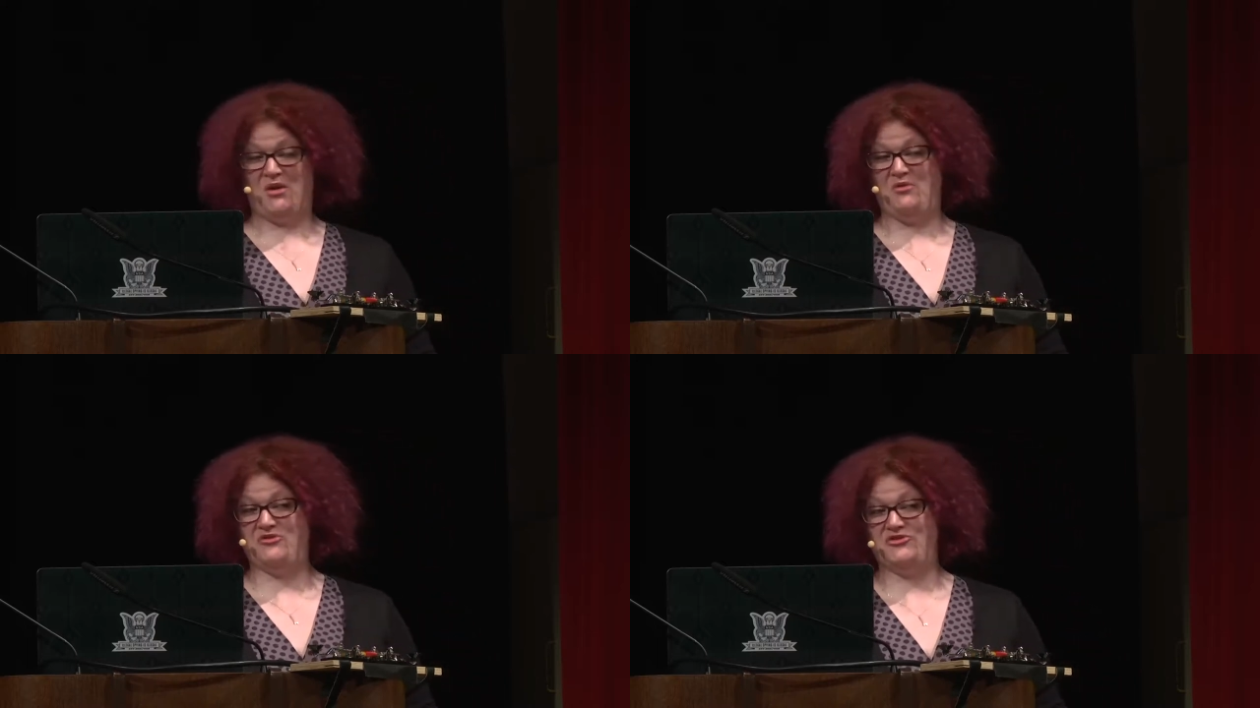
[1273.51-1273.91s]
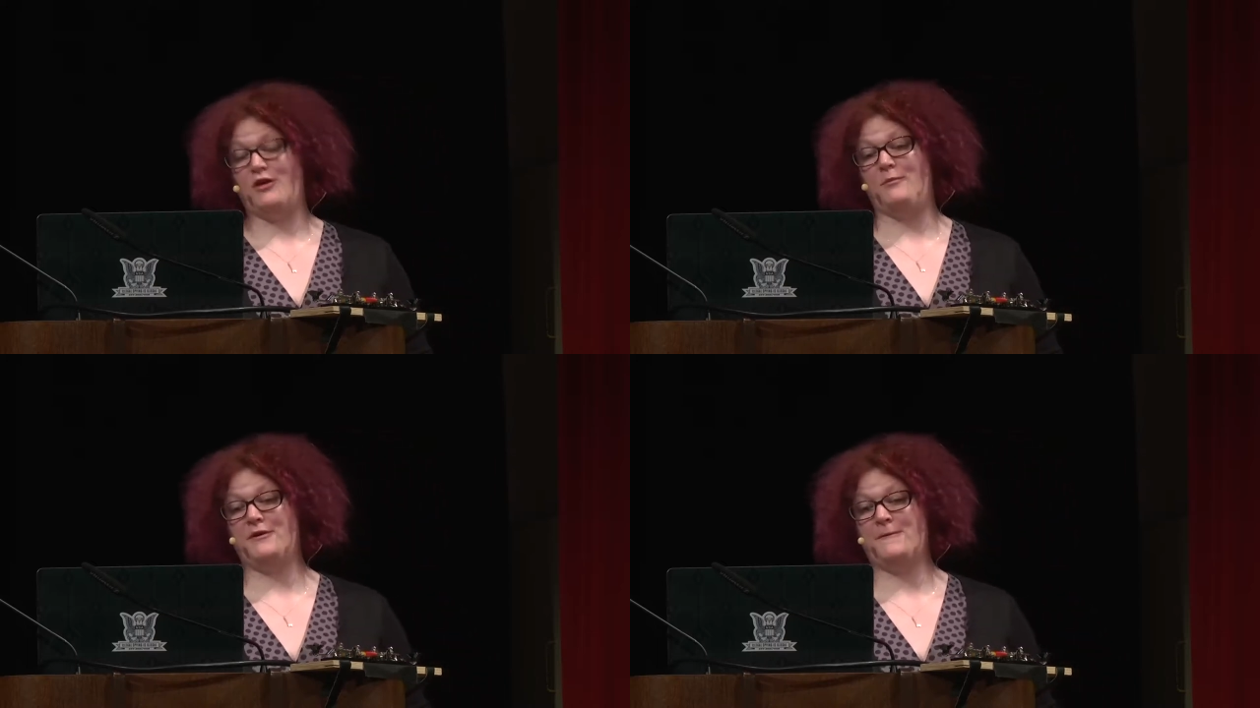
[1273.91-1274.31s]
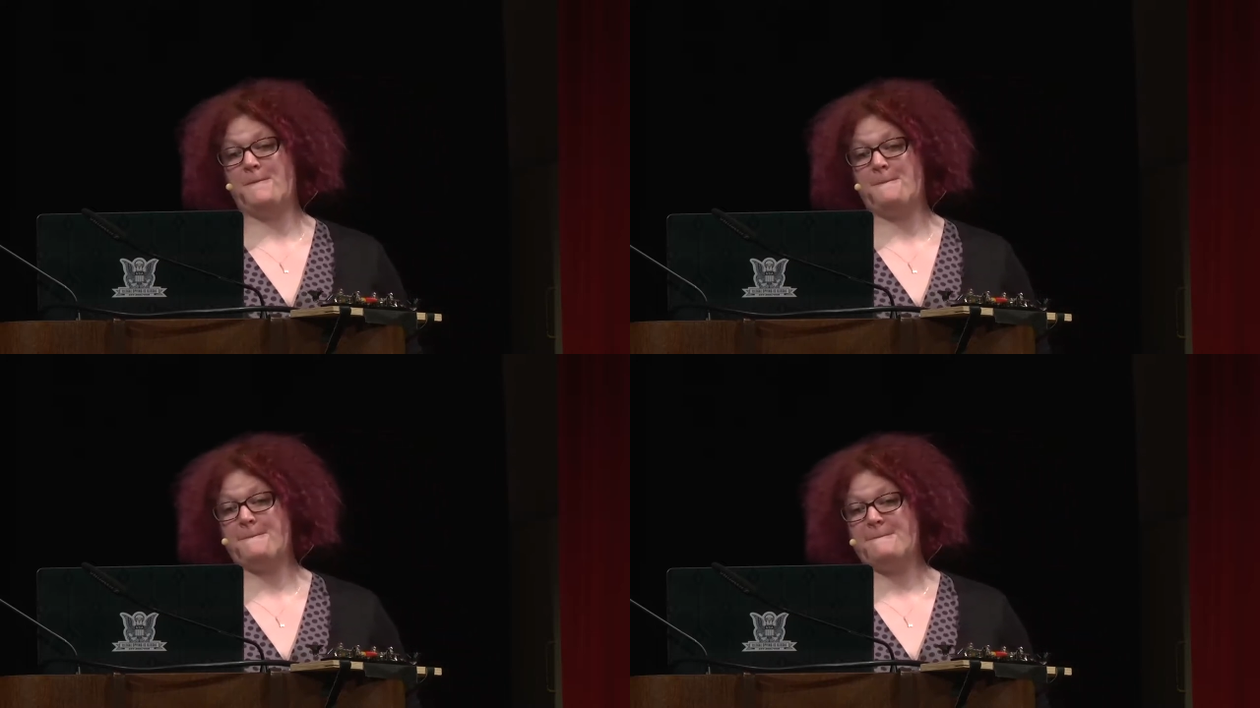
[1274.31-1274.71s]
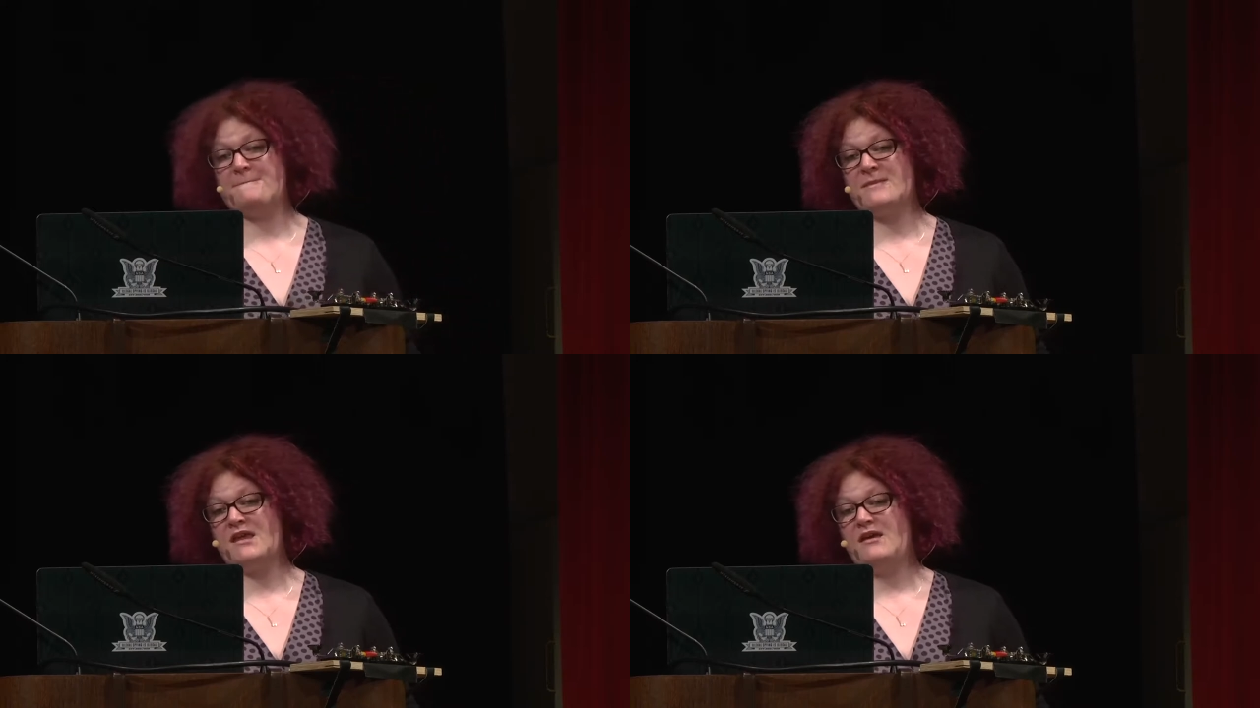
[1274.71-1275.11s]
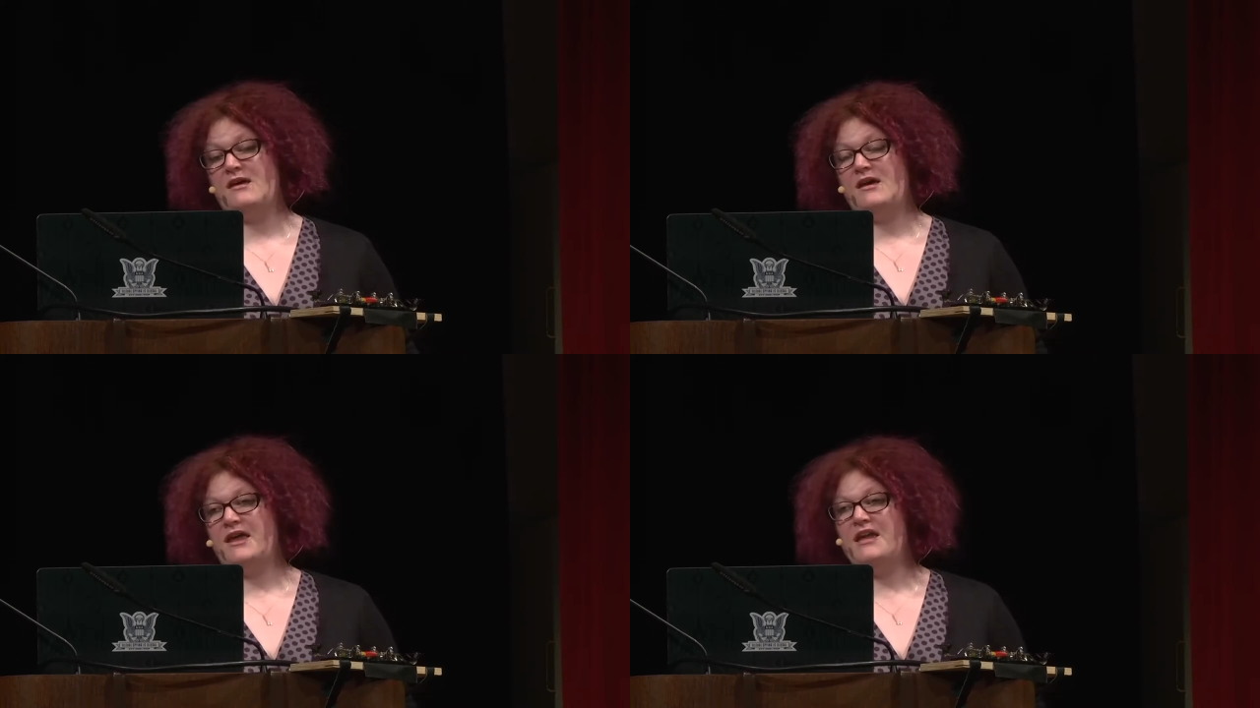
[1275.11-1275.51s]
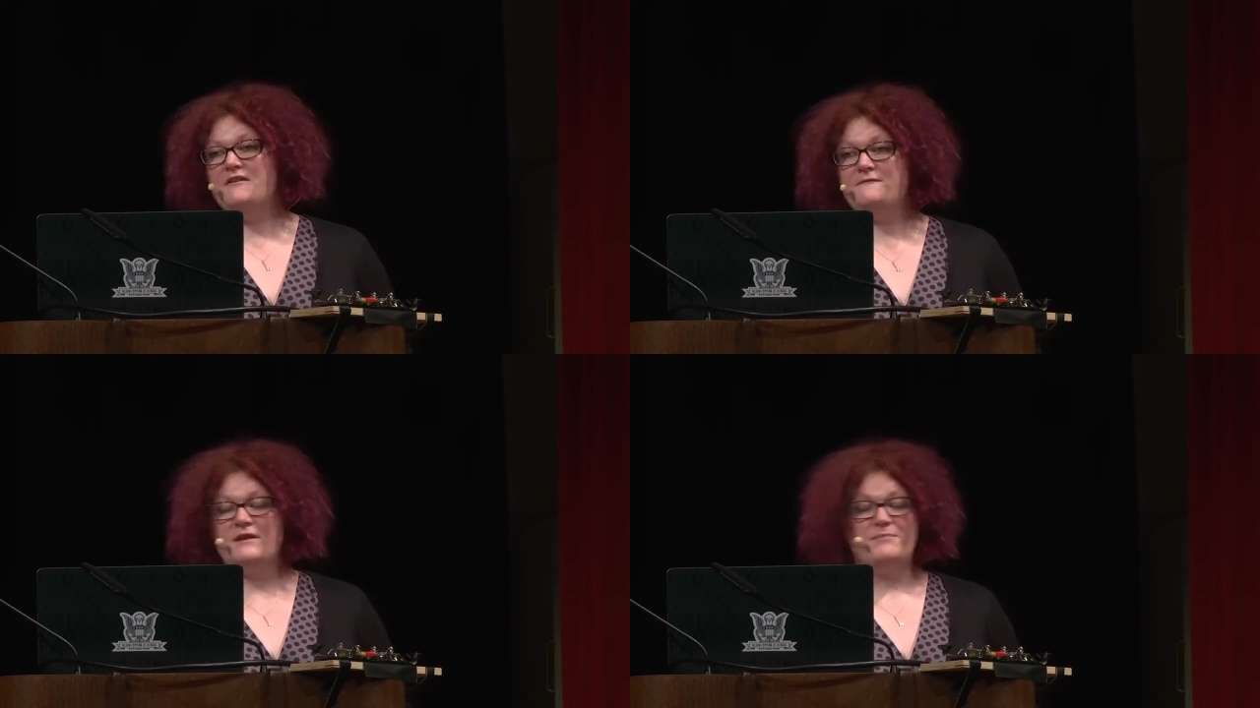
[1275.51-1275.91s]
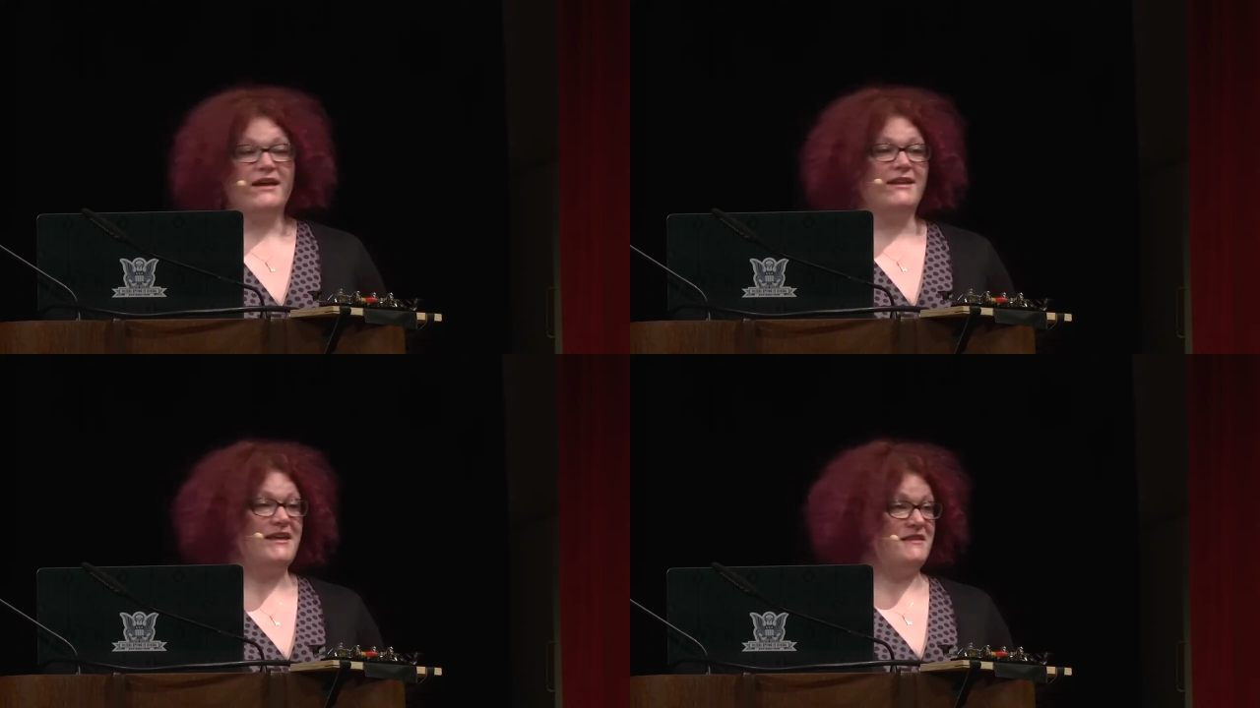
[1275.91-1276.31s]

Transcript: a good job. Getting feedback like